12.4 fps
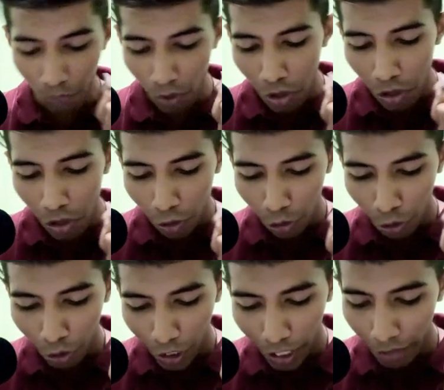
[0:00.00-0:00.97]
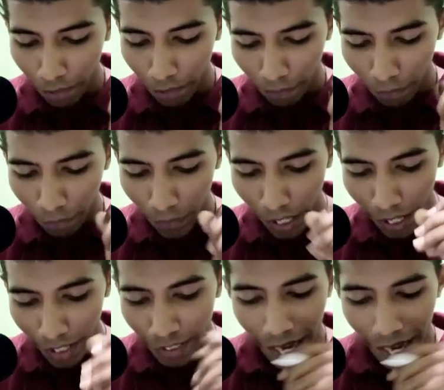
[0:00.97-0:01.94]
So here there
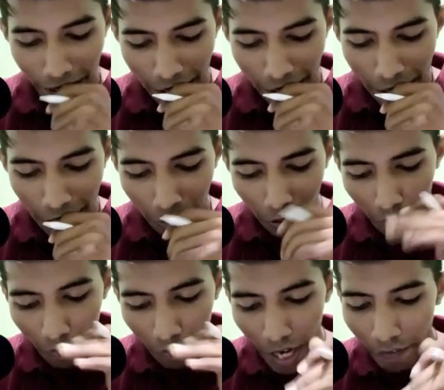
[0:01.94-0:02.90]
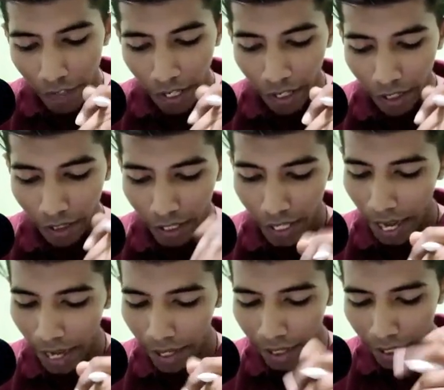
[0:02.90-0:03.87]
is n. So we have taken the
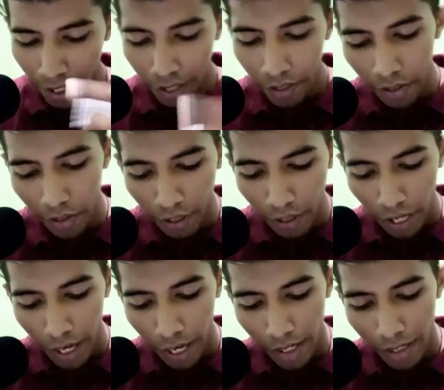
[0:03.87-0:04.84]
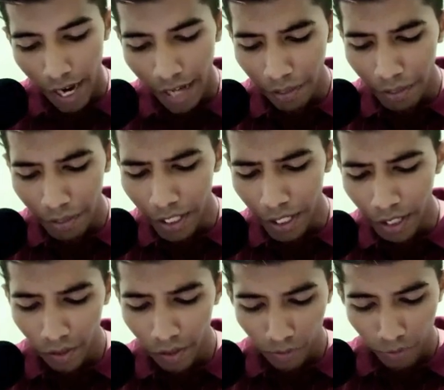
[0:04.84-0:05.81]
n here and let me
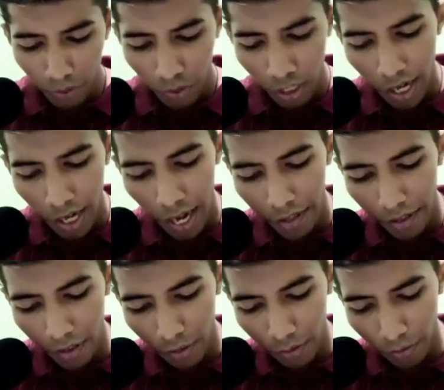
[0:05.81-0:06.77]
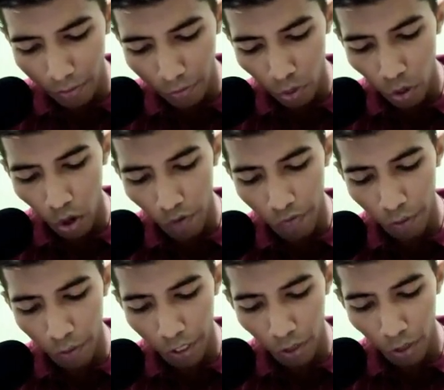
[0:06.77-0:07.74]
take the length of this
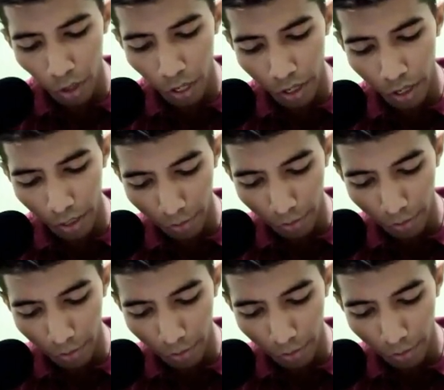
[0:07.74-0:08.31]
particular nums